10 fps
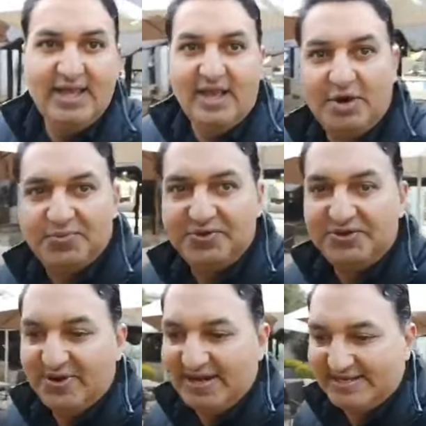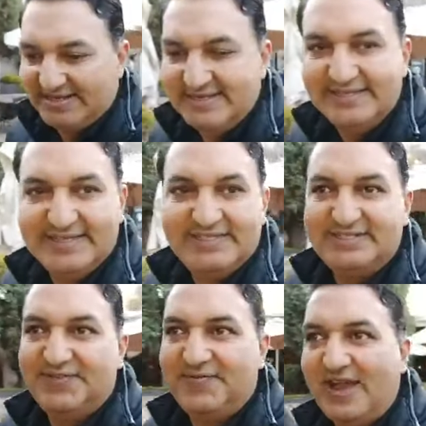I hope you're great
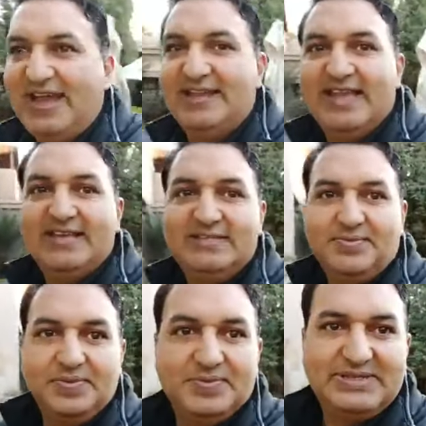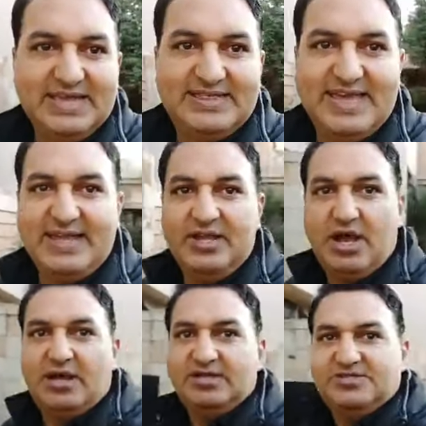this Friday. Some people say, thank
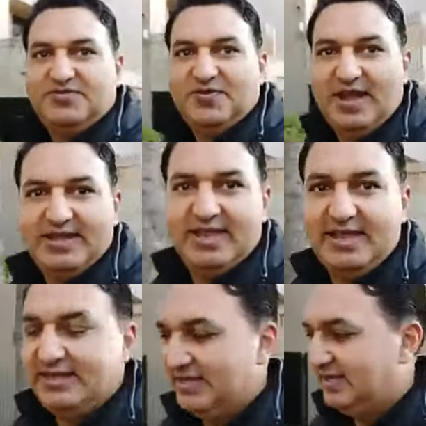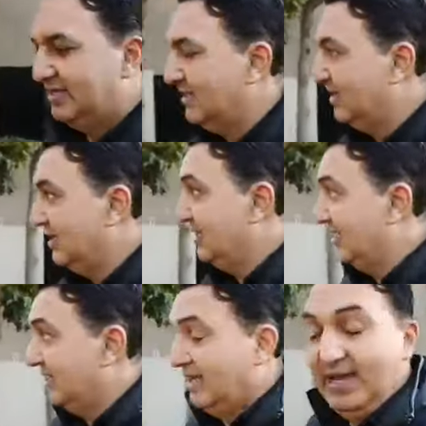God it's Friday.
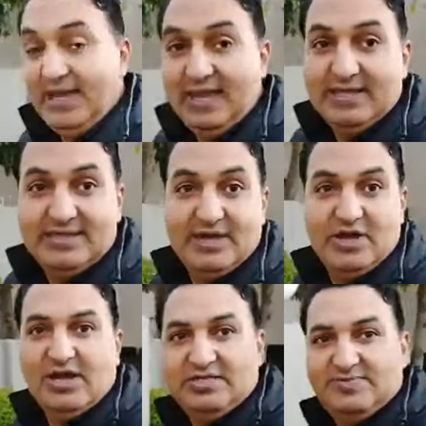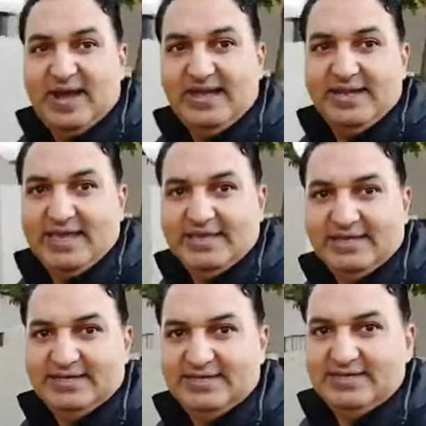Thank God it's my day.
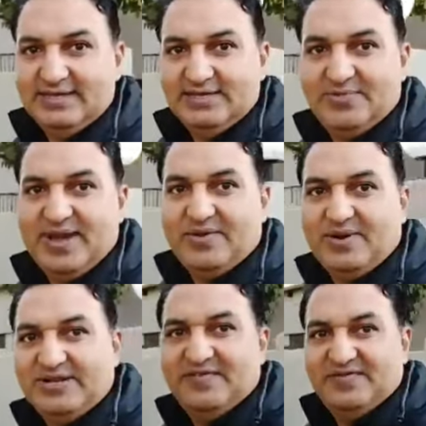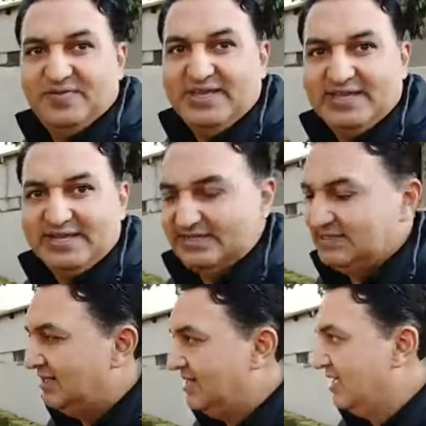Don't matter what day of the week it is.